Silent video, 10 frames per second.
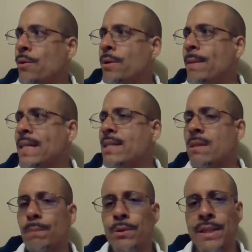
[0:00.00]
Or to make it
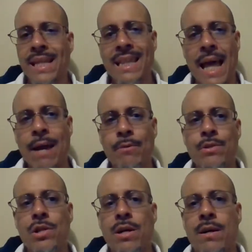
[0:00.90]
simpler, the
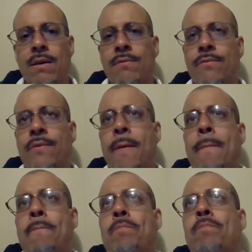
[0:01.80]
language of
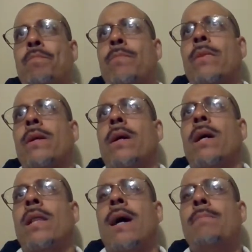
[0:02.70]

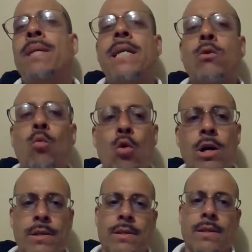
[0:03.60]
Allah being
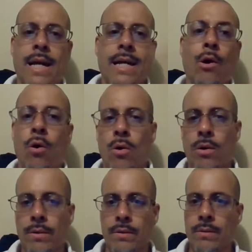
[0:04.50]
one and
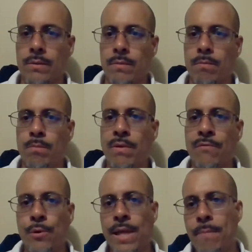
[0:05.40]
all.
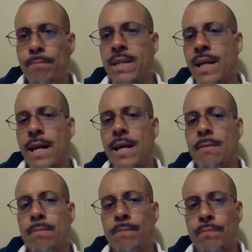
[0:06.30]
Before that
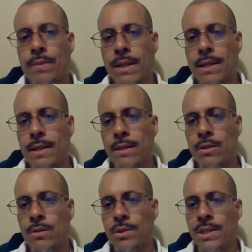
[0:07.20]
became,
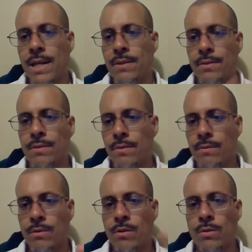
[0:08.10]
standard.
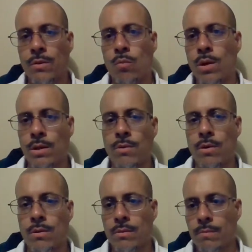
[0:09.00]
The one and
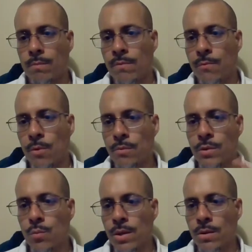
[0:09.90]
all. Before it
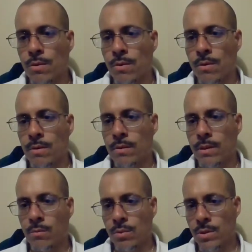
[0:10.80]
was one and all,
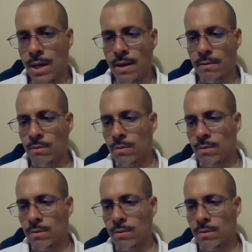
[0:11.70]
it was that.